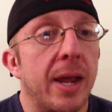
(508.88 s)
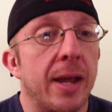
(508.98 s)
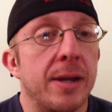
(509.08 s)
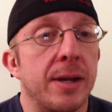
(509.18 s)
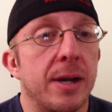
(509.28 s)

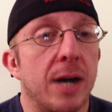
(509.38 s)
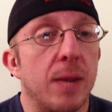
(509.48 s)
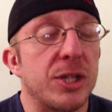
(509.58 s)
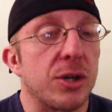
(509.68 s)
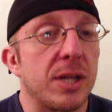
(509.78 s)
and
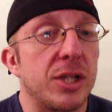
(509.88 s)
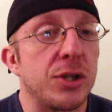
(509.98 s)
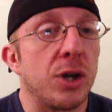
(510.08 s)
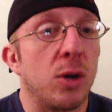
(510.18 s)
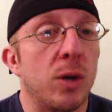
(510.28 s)
I'll be sure to
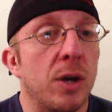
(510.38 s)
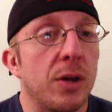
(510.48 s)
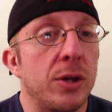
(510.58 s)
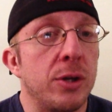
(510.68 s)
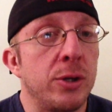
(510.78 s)
let you know when
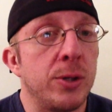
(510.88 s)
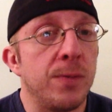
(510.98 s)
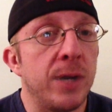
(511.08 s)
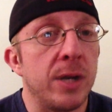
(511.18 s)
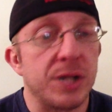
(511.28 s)
all the new
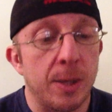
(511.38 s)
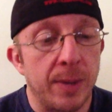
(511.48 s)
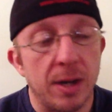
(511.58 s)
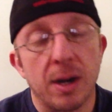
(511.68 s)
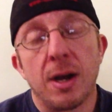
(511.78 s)
YouTube videos
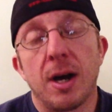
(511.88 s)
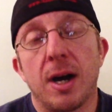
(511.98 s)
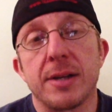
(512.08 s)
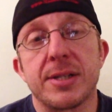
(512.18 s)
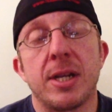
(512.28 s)
come out.
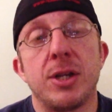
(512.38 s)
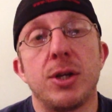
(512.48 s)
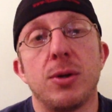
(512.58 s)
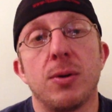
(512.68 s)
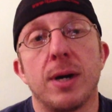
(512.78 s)
I'll
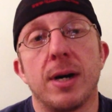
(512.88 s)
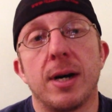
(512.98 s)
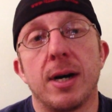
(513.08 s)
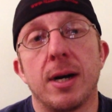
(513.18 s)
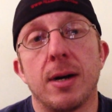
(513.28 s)
send you
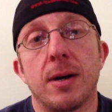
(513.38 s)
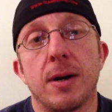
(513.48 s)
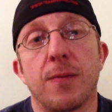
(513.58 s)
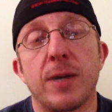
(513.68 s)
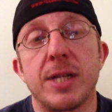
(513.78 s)

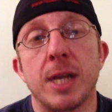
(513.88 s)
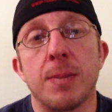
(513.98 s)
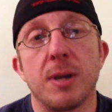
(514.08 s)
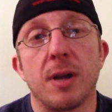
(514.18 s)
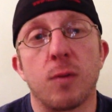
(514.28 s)
a free
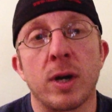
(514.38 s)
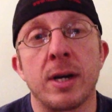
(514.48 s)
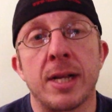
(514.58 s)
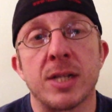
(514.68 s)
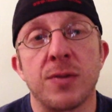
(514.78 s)
sample of
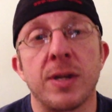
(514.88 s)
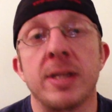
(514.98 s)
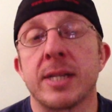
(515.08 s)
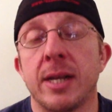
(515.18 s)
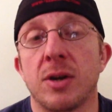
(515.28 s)
Working Class
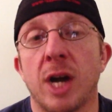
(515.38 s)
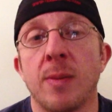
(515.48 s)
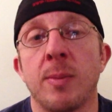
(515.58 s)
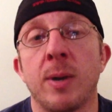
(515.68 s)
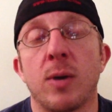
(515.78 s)
Fitness Killer
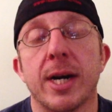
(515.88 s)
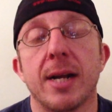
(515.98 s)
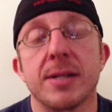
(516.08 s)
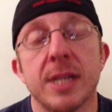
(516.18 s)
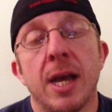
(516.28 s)
MMA
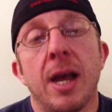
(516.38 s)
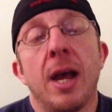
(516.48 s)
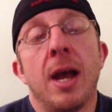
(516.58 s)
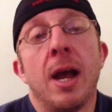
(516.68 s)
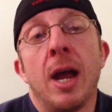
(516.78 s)
workouts.
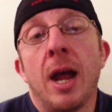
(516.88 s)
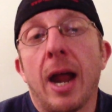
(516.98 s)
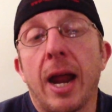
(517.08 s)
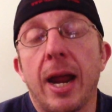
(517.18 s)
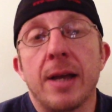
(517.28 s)

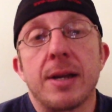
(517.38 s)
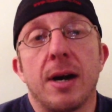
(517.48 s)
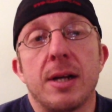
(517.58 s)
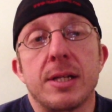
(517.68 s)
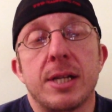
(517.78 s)
And
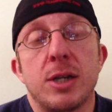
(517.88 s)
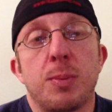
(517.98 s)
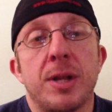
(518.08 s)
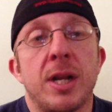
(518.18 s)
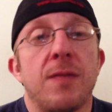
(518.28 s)
I'll
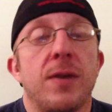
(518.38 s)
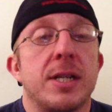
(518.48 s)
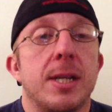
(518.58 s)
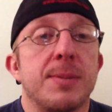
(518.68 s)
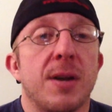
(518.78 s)
send you plenty
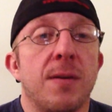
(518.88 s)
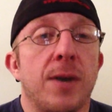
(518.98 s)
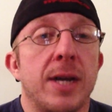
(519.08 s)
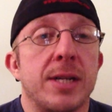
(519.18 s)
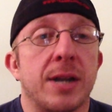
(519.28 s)
of tips and
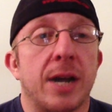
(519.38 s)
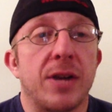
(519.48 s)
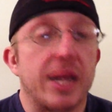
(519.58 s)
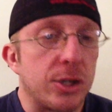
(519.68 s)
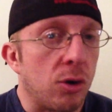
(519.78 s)
advice on
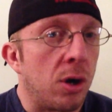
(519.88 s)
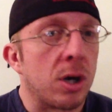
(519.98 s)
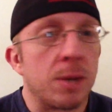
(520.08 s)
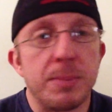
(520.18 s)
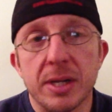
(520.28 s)
how to get
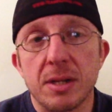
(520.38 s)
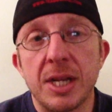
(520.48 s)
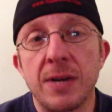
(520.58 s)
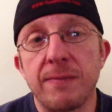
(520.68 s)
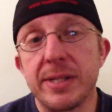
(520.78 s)
stronger, build a
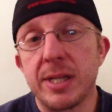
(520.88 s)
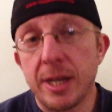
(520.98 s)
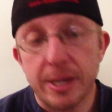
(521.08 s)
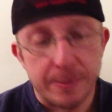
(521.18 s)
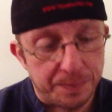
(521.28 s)
lean
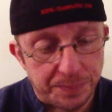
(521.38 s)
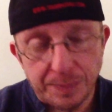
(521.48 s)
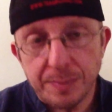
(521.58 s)
physique,